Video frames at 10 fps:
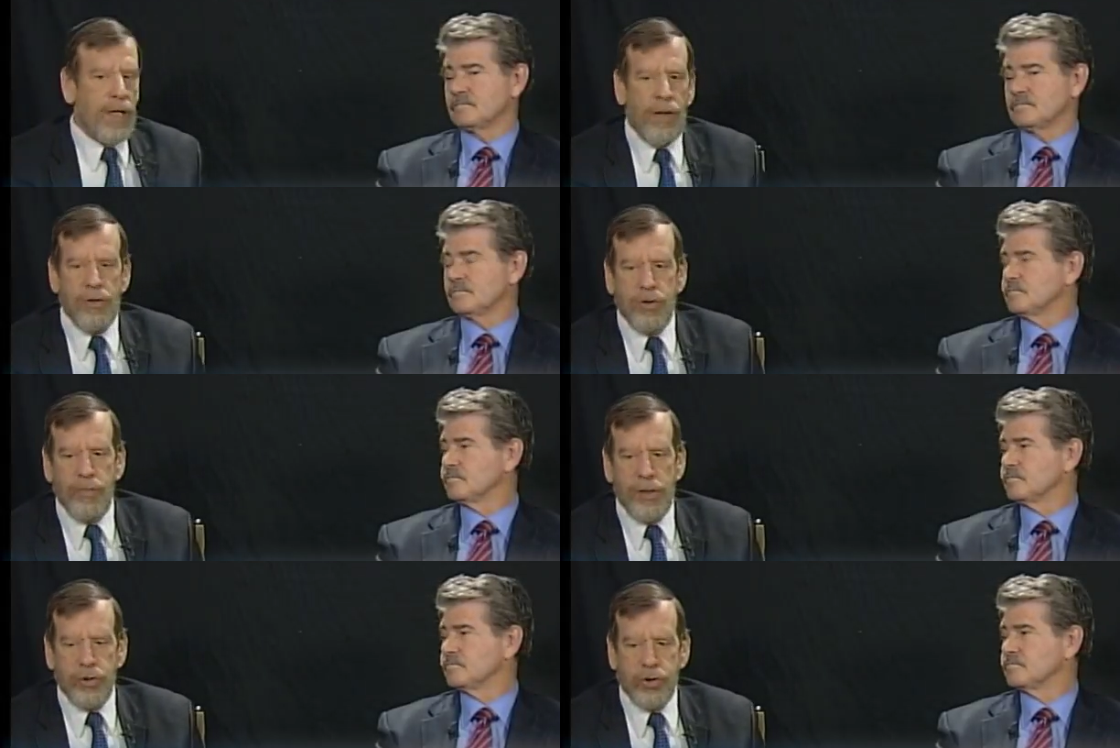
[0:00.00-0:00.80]
Speaker 1: hard to
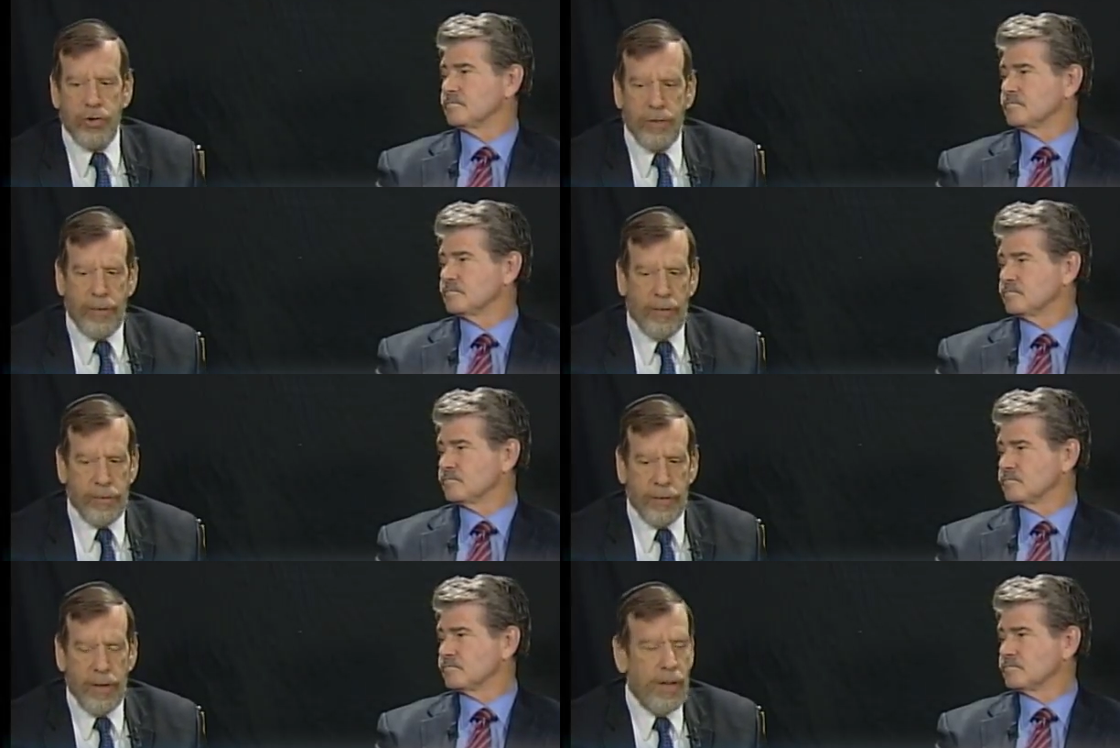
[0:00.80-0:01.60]
Speaker 2: register to vote.
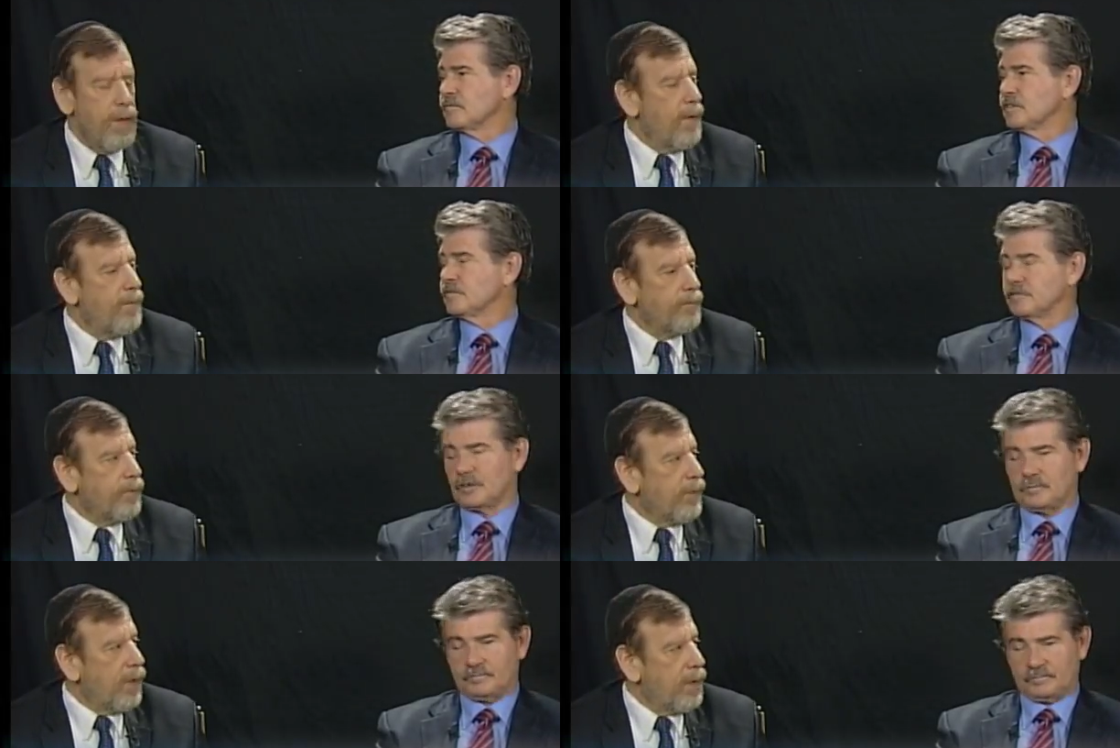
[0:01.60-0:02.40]
Speaker 1: No.
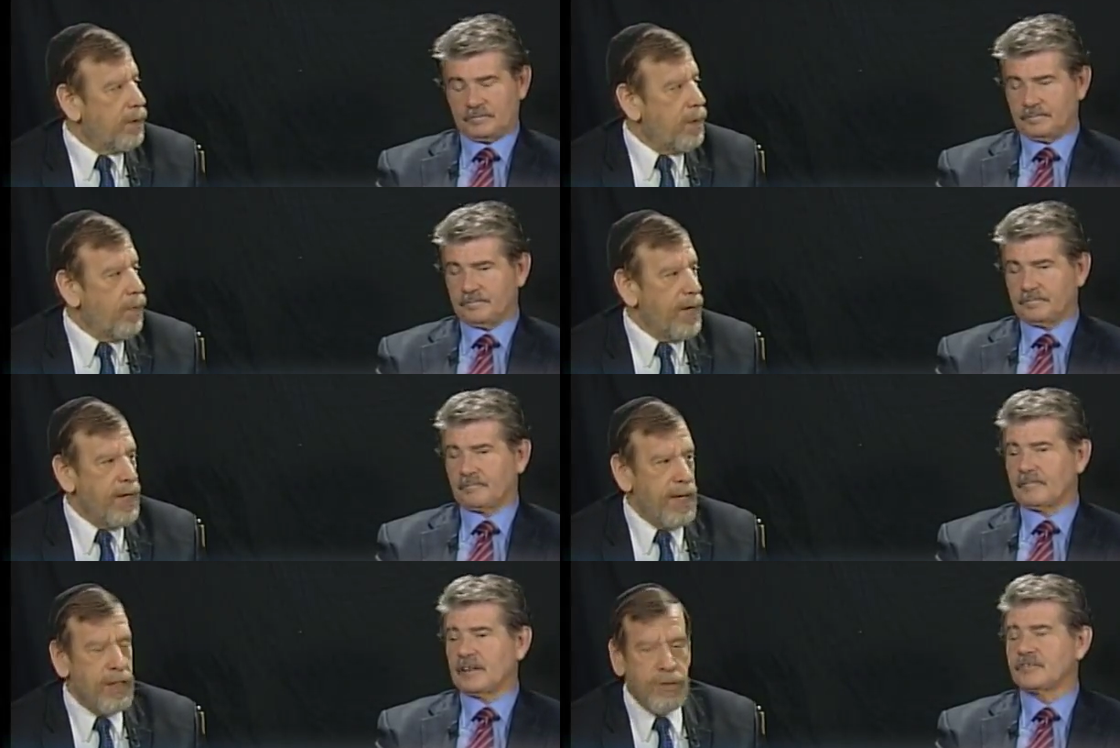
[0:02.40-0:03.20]
You know, and,
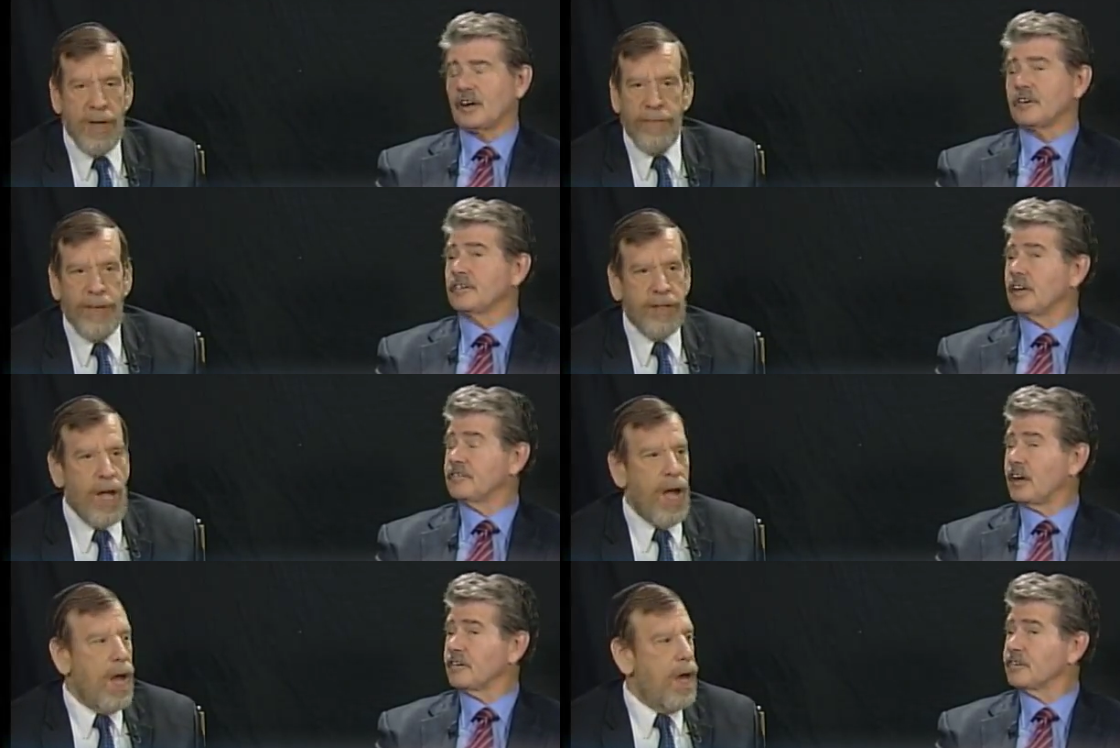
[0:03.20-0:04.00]
and it's hard, fact, it's
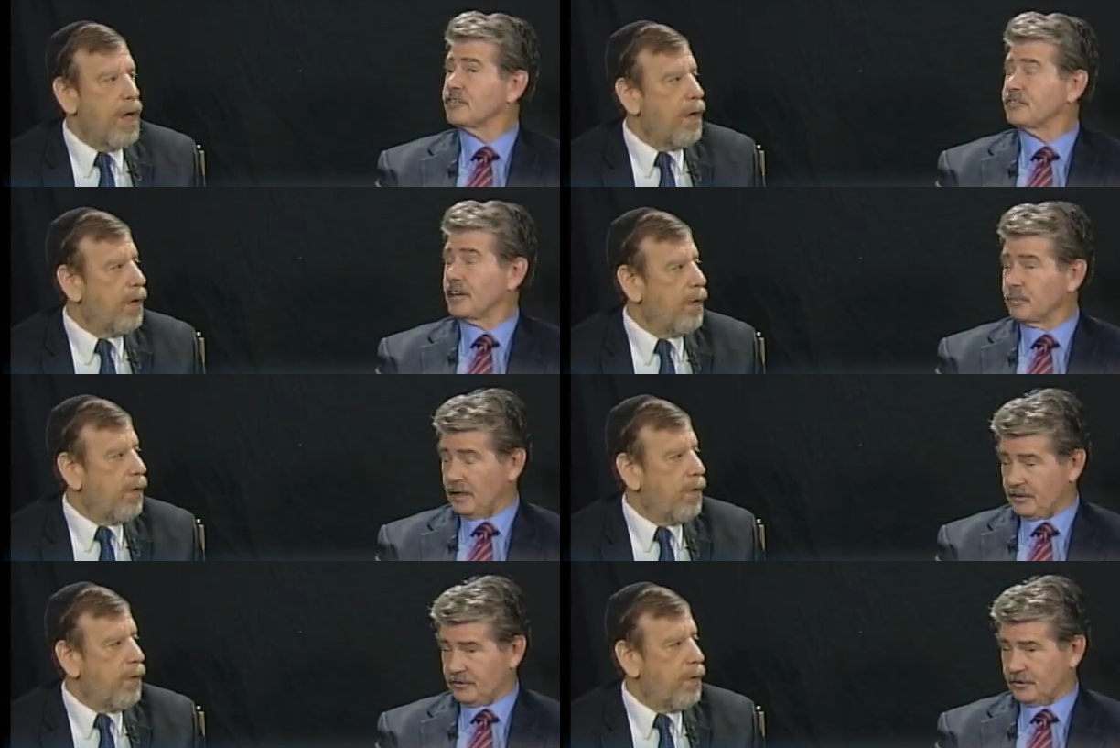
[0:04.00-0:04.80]
harder to stay
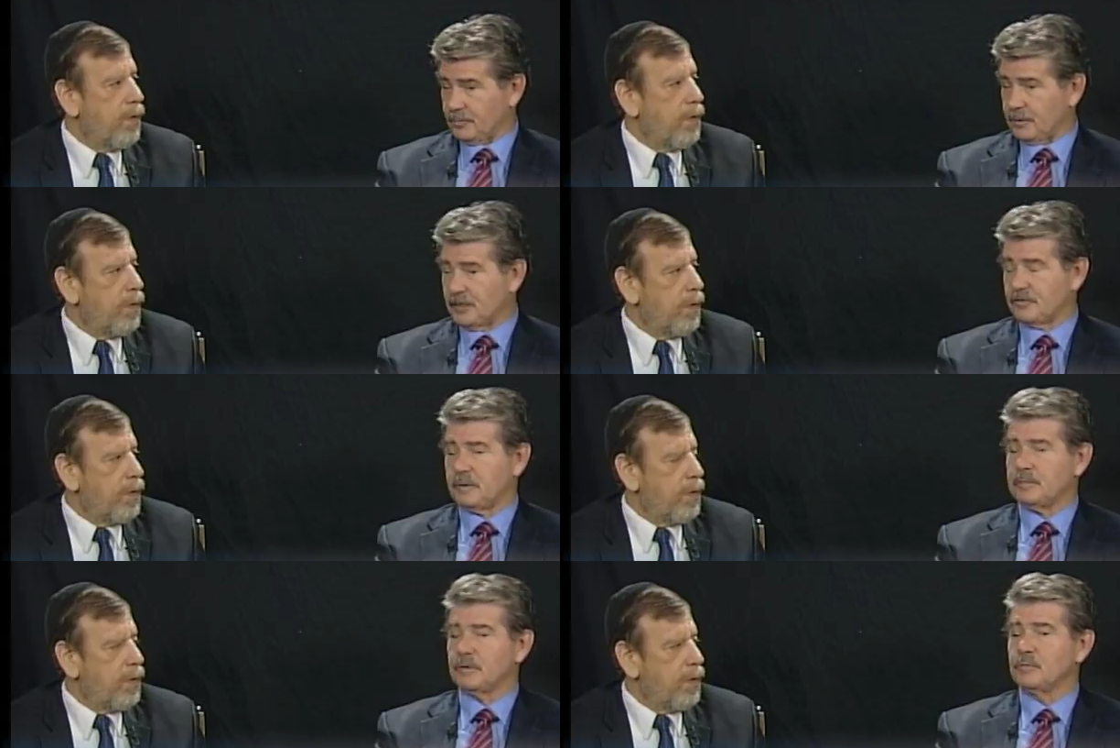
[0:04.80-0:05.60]
registered because
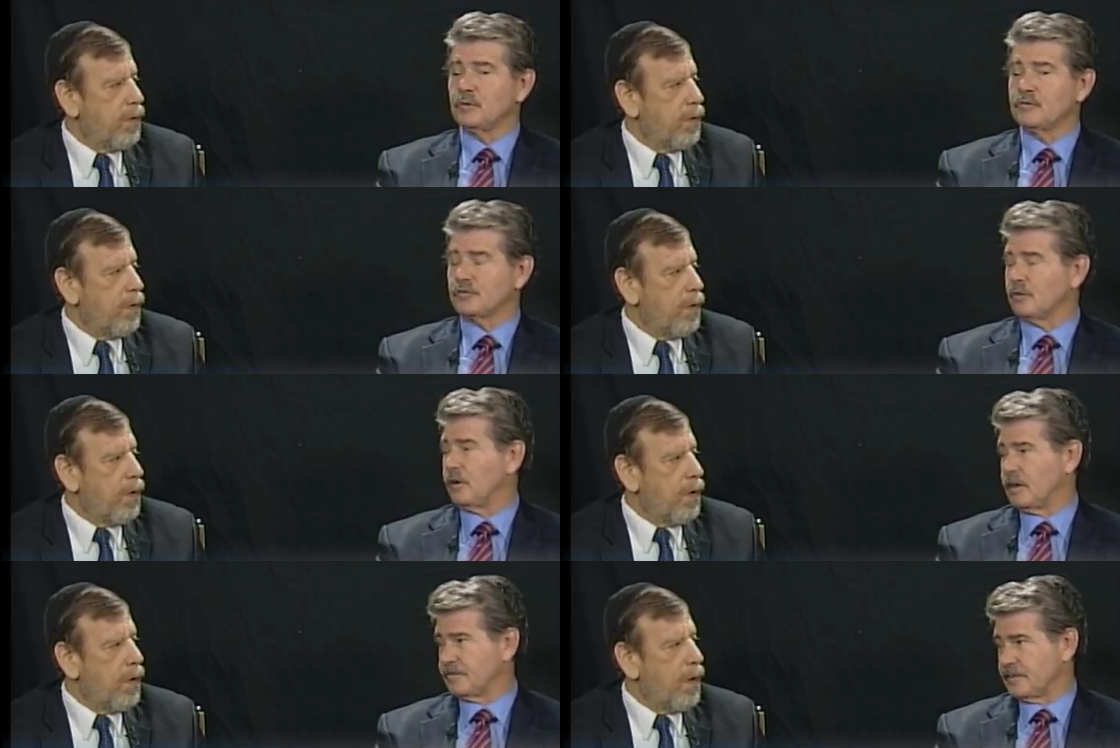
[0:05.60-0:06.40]
people move so
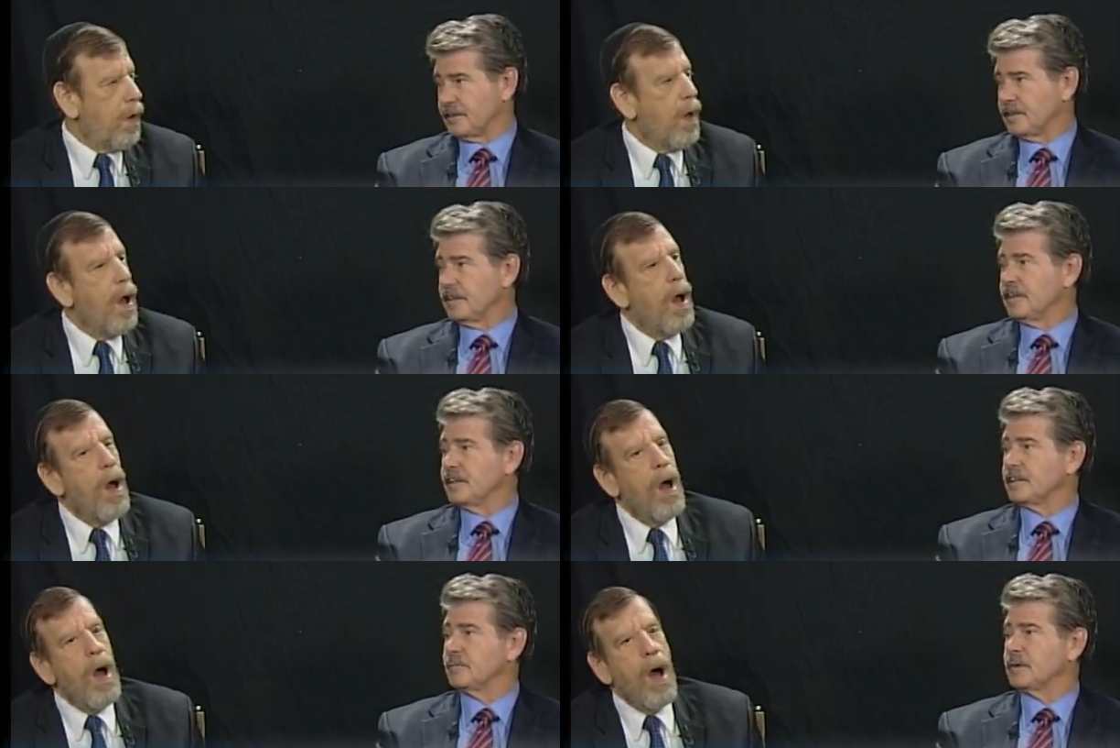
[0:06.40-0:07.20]
often in
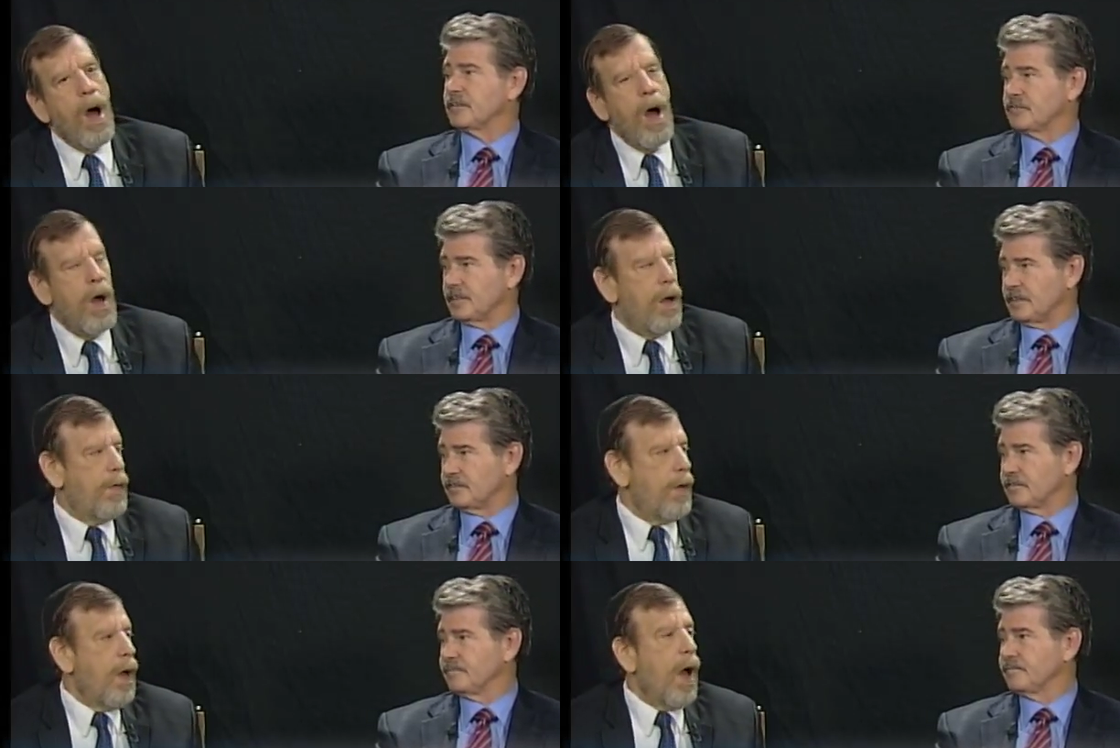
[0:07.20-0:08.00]
the big cities.